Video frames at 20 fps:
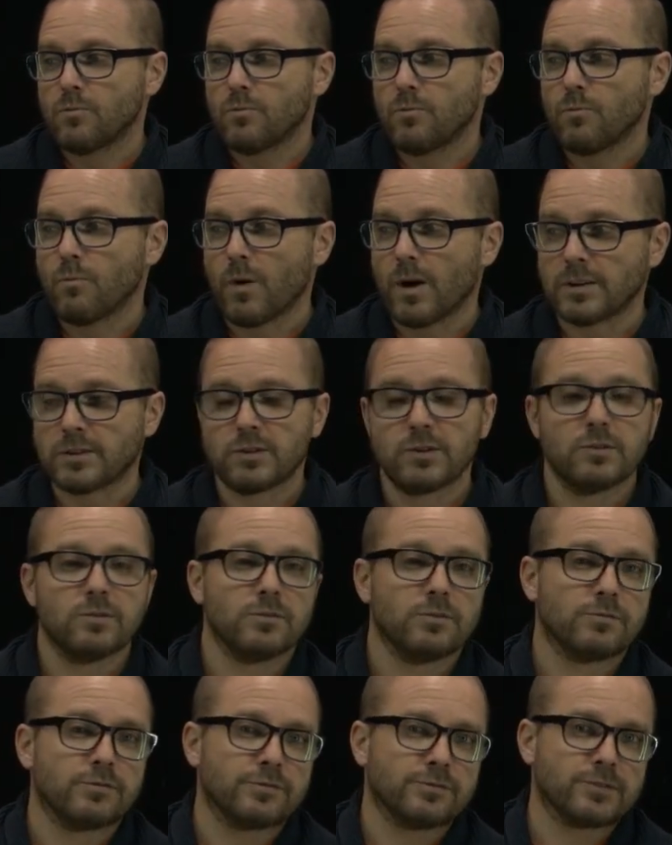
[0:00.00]
once
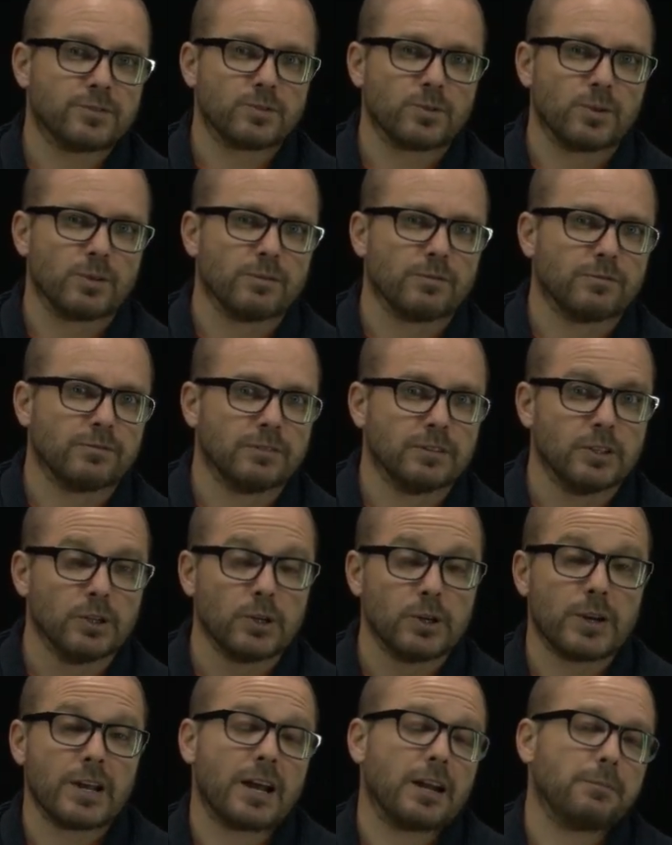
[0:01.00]
you've sort of
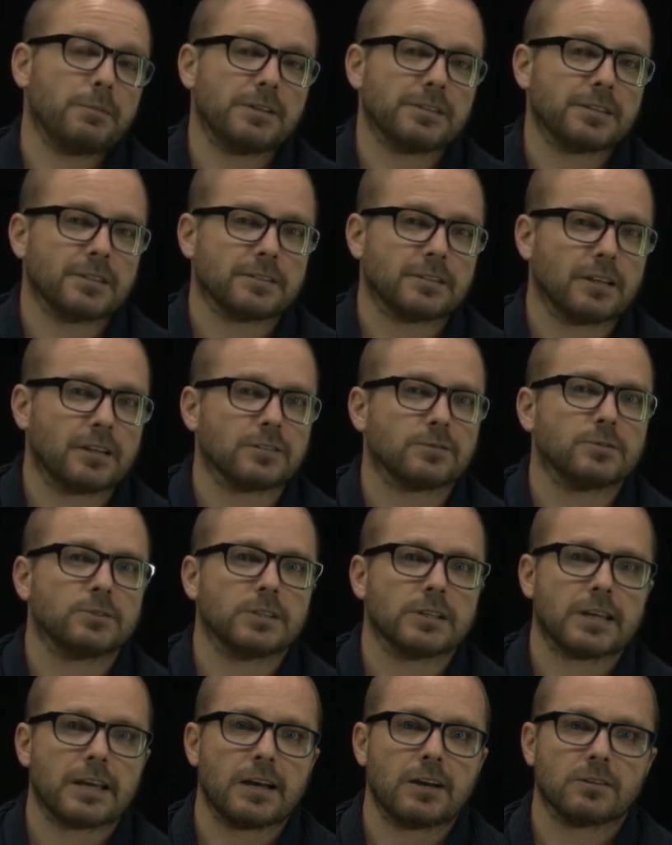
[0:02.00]
learned how to be successful
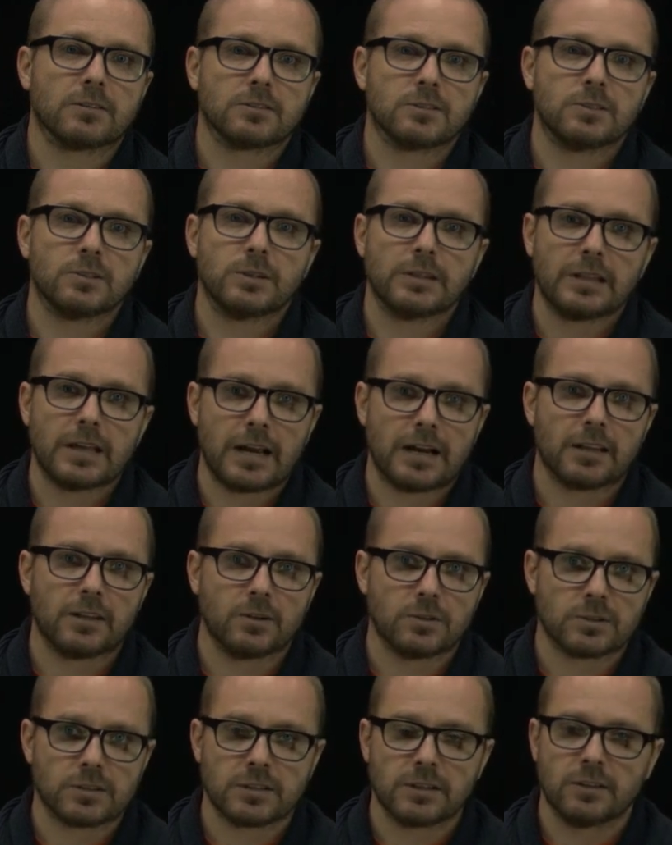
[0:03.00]
in Calc 2, a lot of
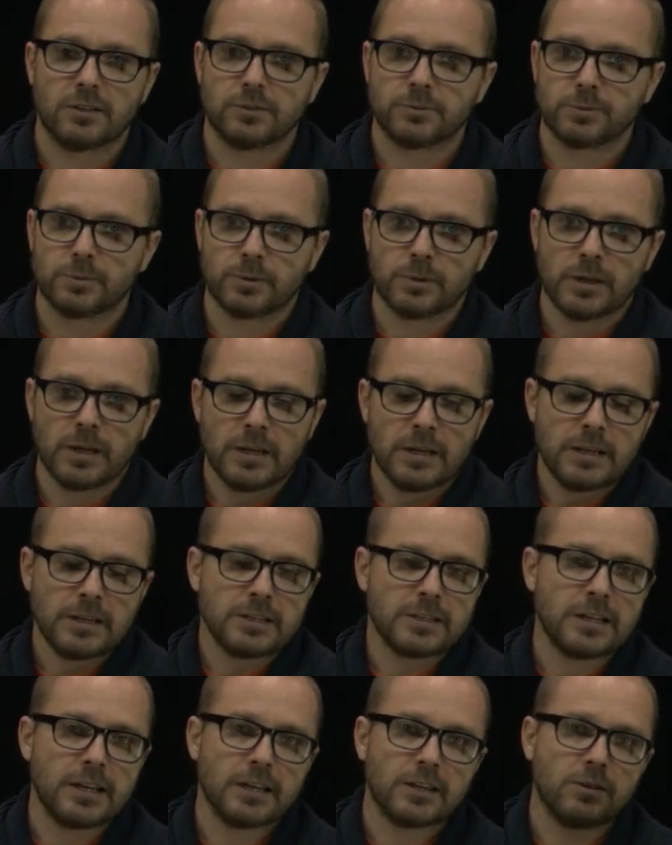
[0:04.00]
those skills will
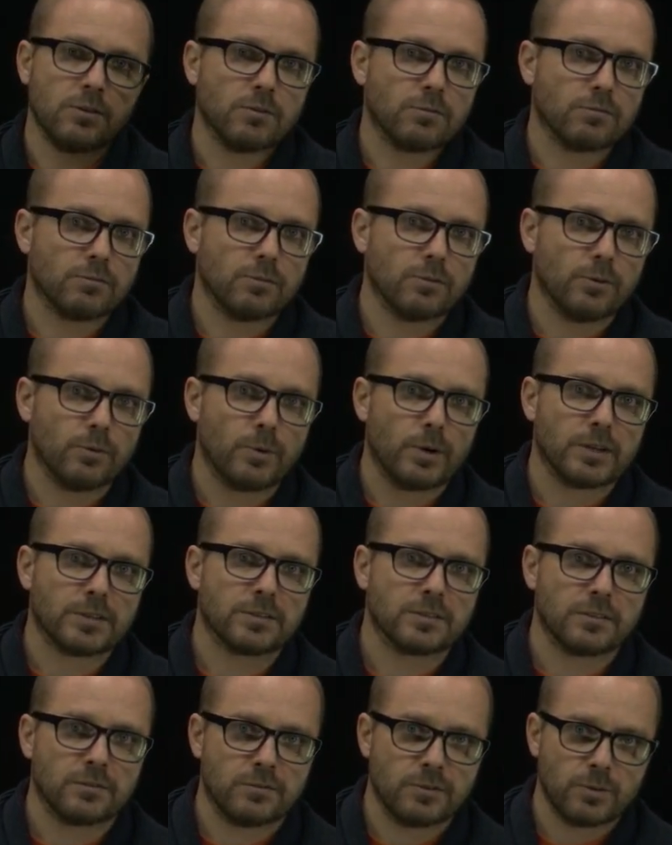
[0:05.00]
take you through the
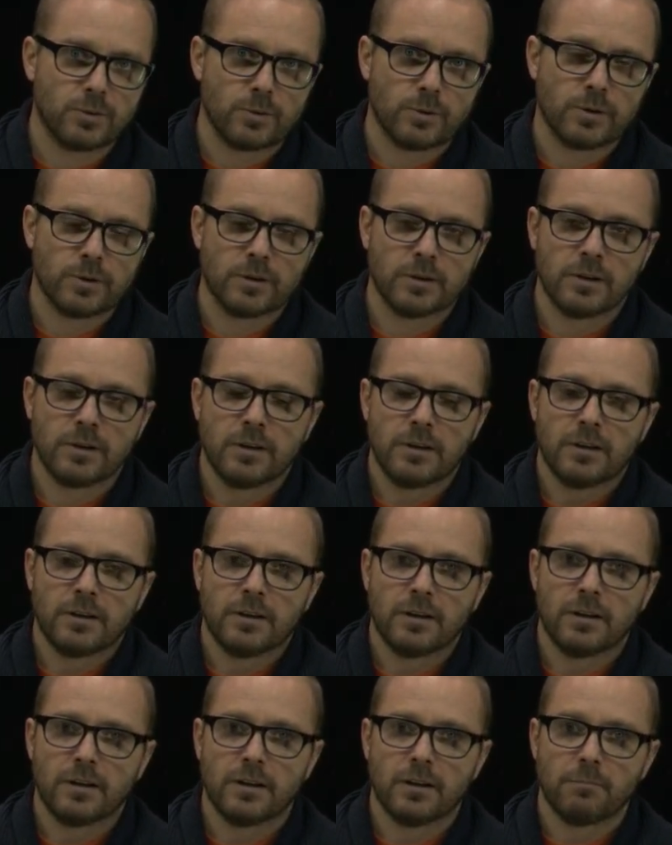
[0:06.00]
rest of your
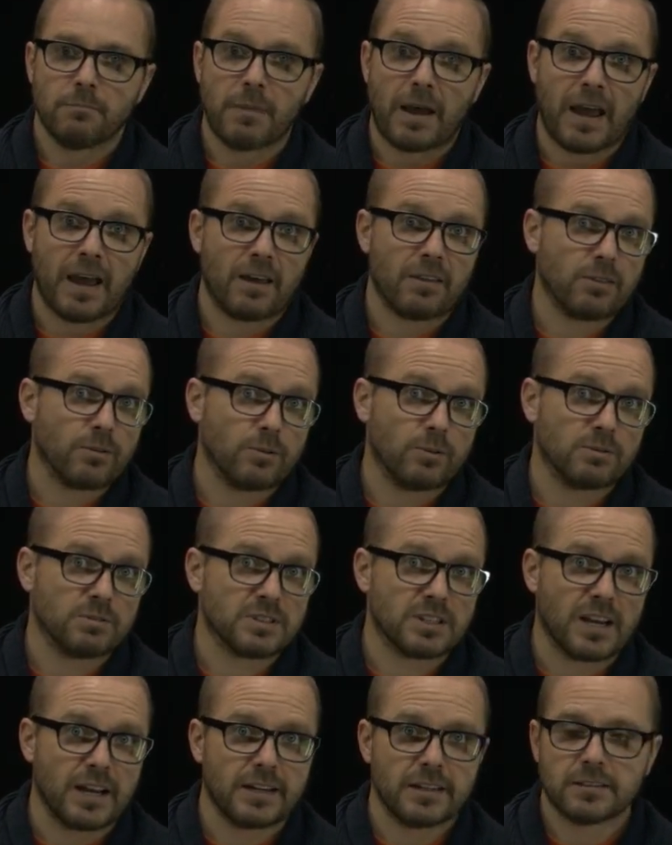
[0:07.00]
math or
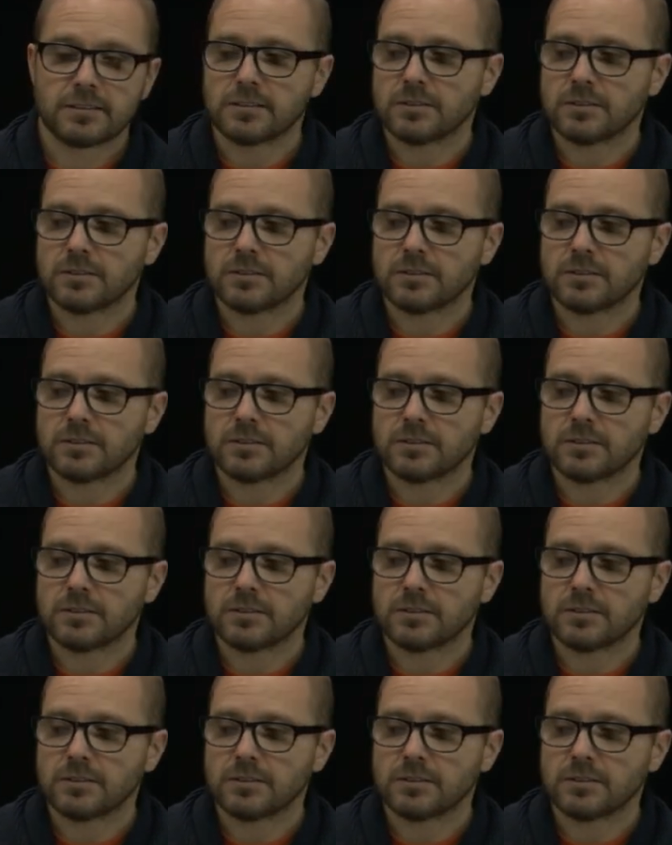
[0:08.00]
science